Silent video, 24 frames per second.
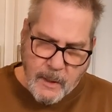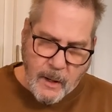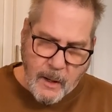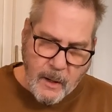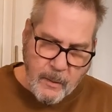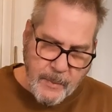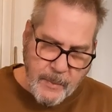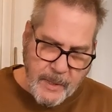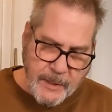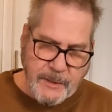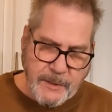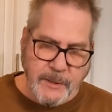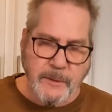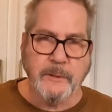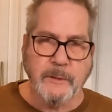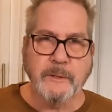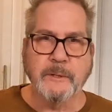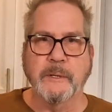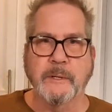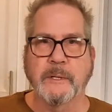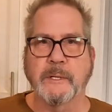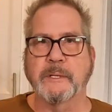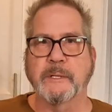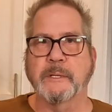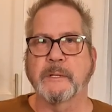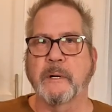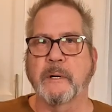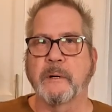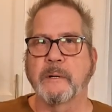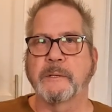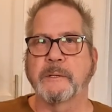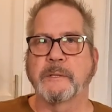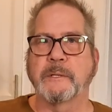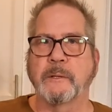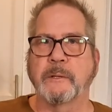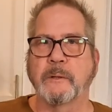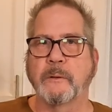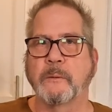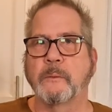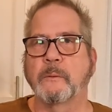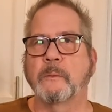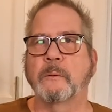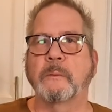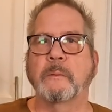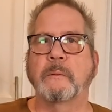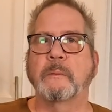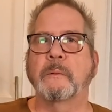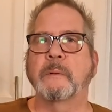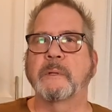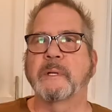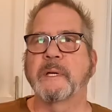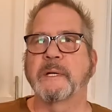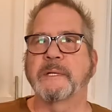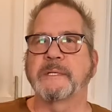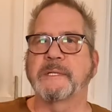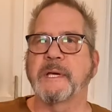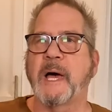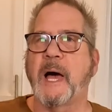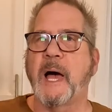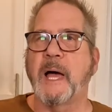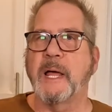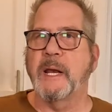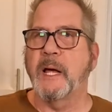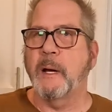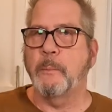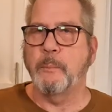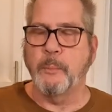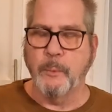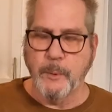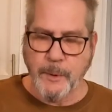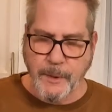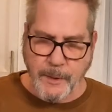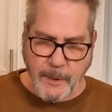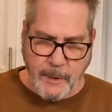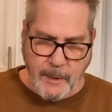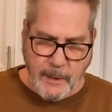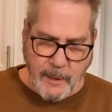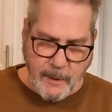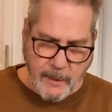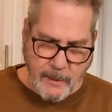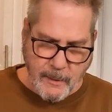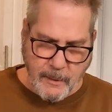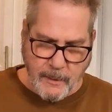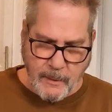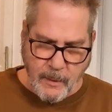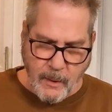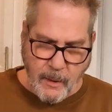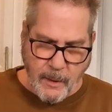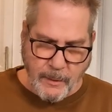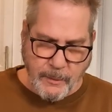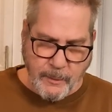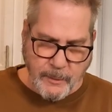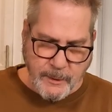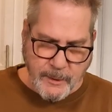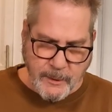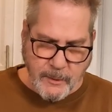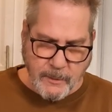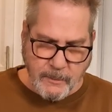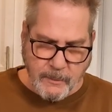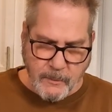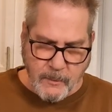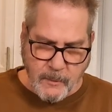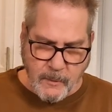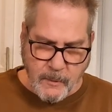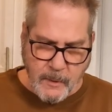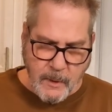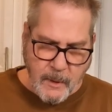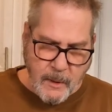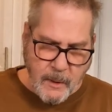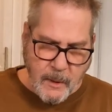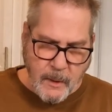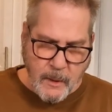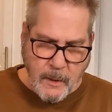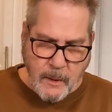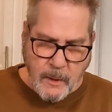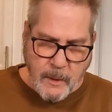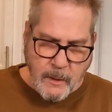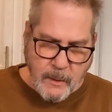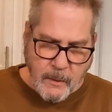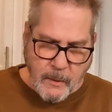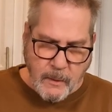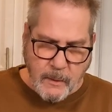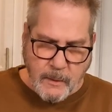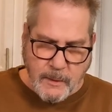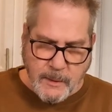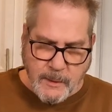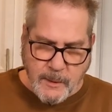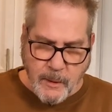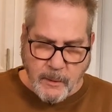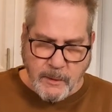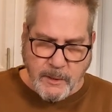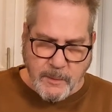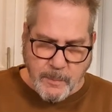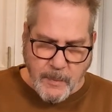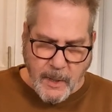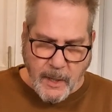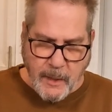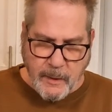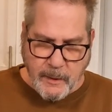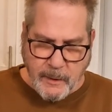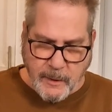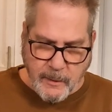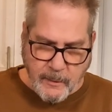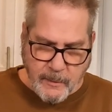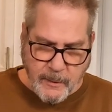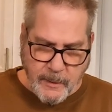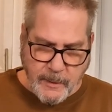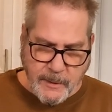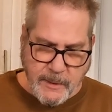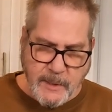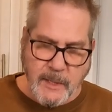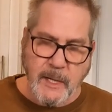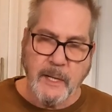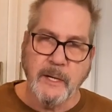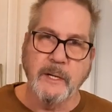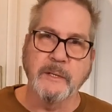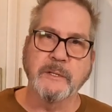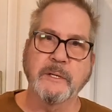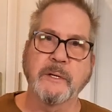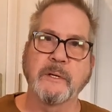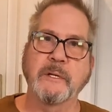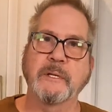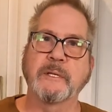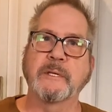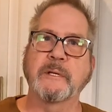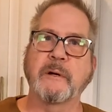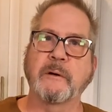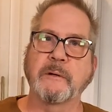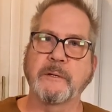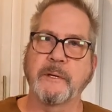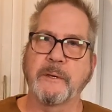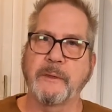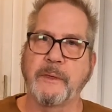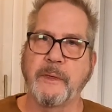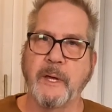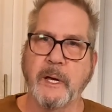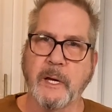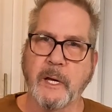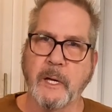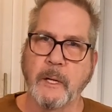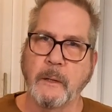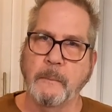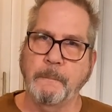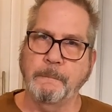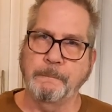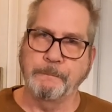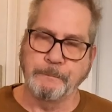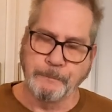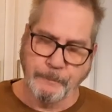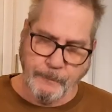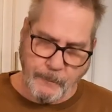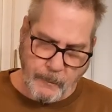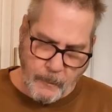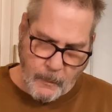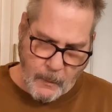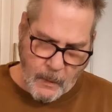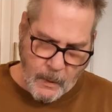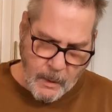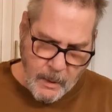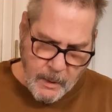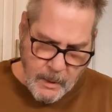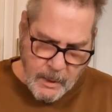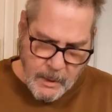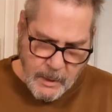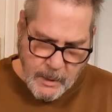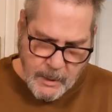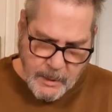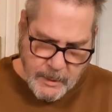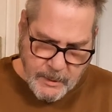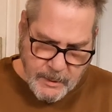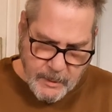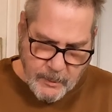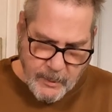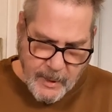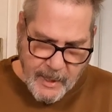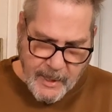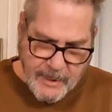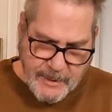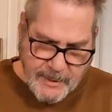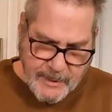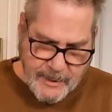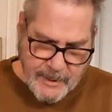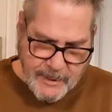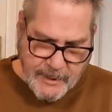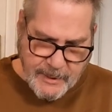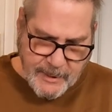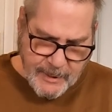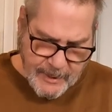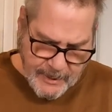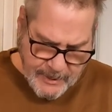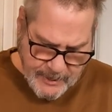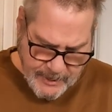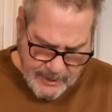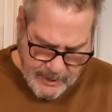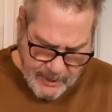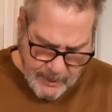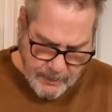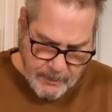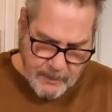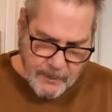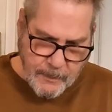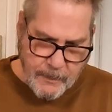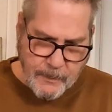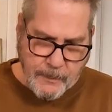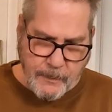our mixture is going to start to get tied up with all those starch molecules, and it's going to start to thicken. So as this heats up,